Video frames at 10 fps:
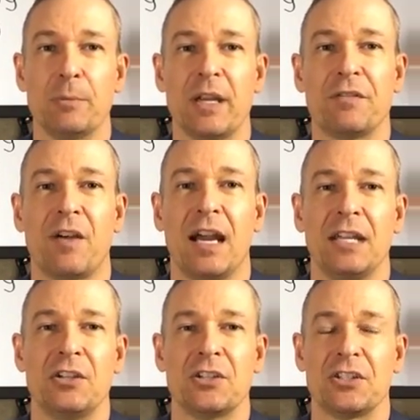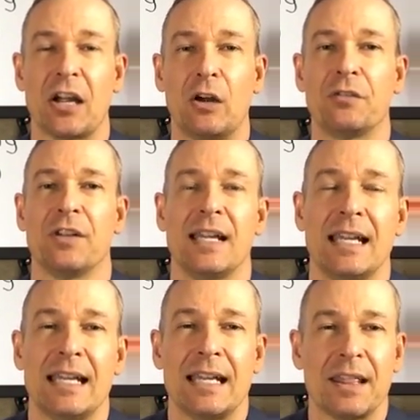you may find yourself
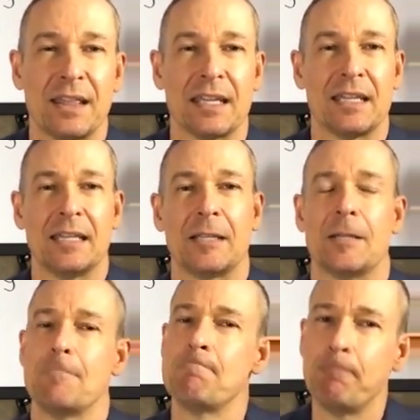thinking,